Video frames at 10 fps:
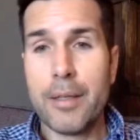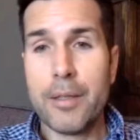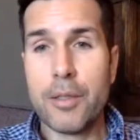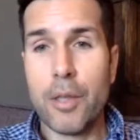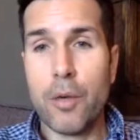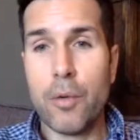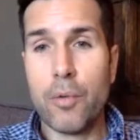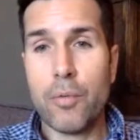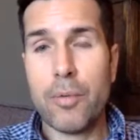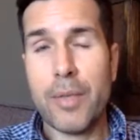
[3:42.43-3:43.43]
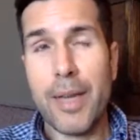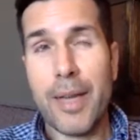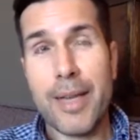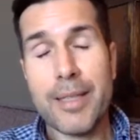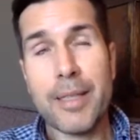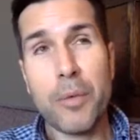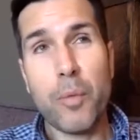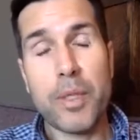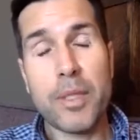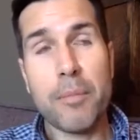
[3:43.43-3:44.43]
So I guess it
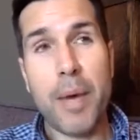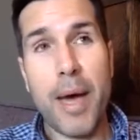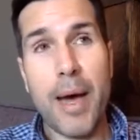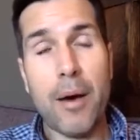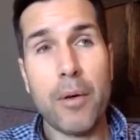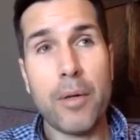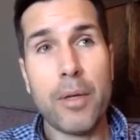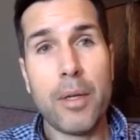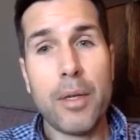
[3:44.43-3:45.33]
was about